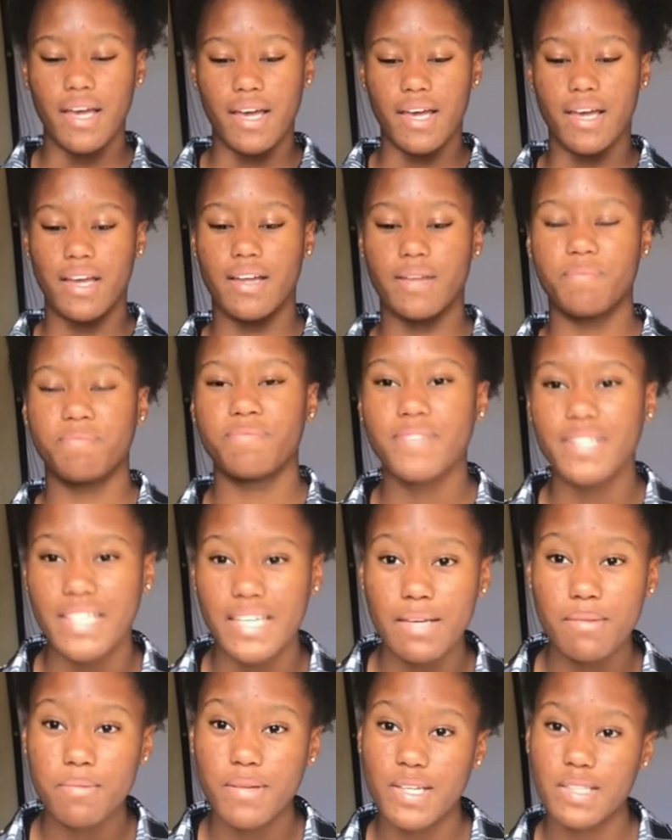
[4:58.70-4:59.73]
And
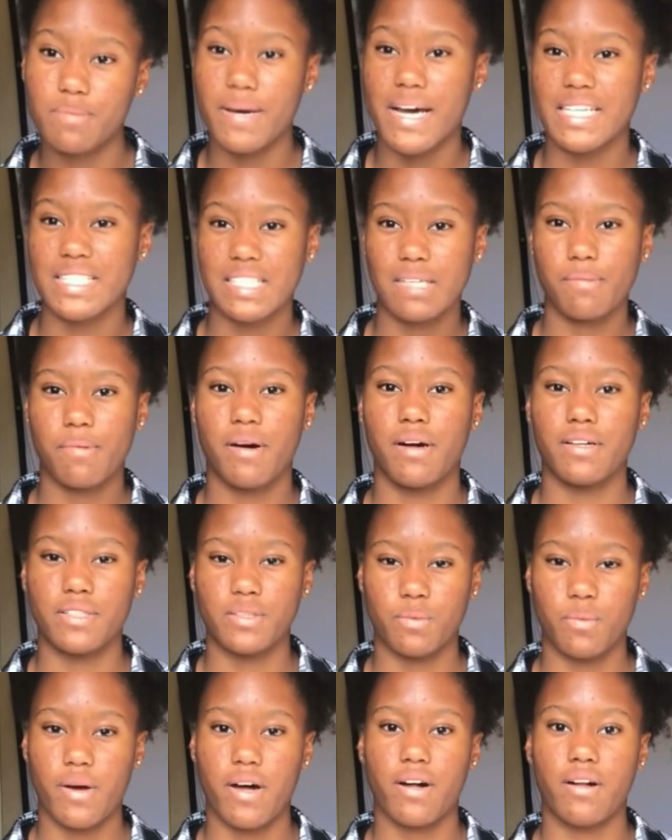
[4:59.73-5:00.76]
he plays basketball
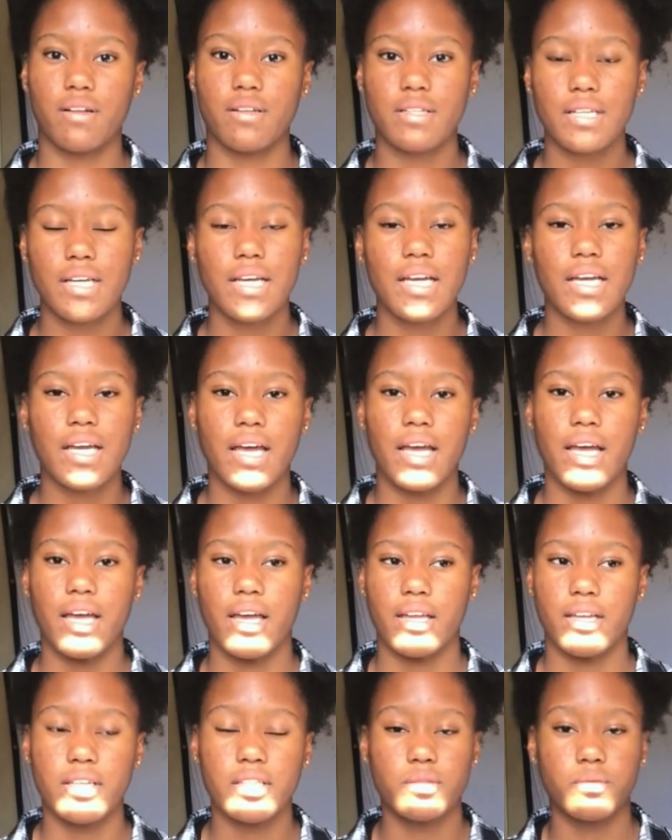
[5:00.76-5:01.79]
as well,
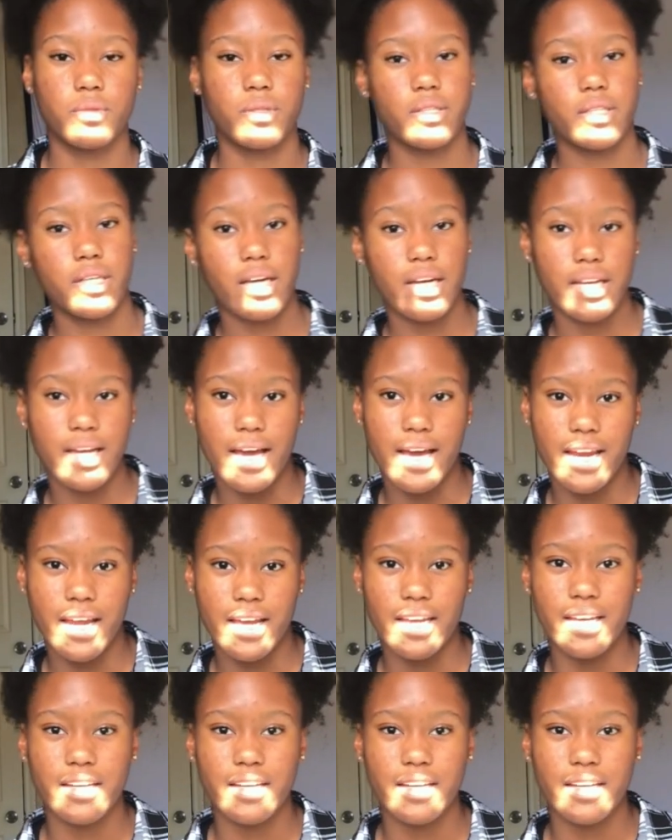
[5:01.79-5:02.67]
and he's really good at it.